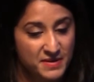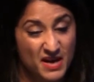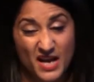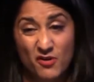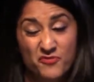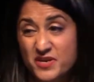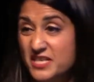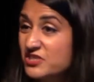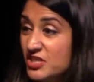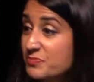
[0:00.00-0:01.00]
And often
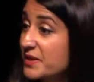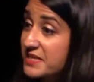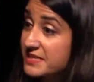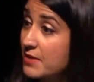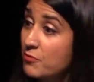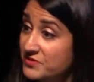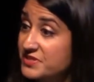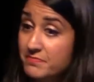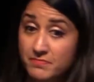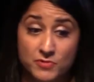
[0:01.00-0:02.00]
it's just because they want
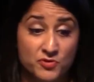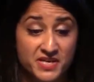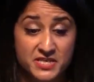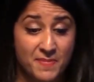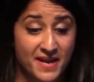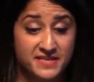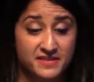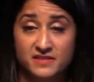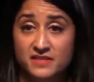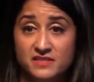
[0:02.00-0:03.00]
some more
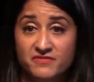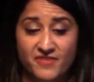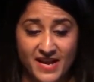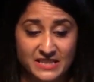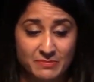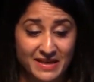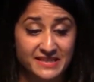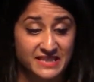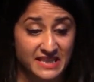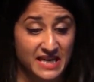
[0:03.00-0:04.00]
independence and some
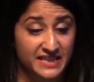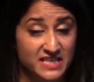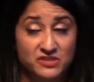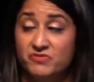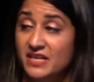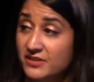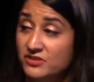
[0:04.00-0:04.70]
flexibility, and that's a really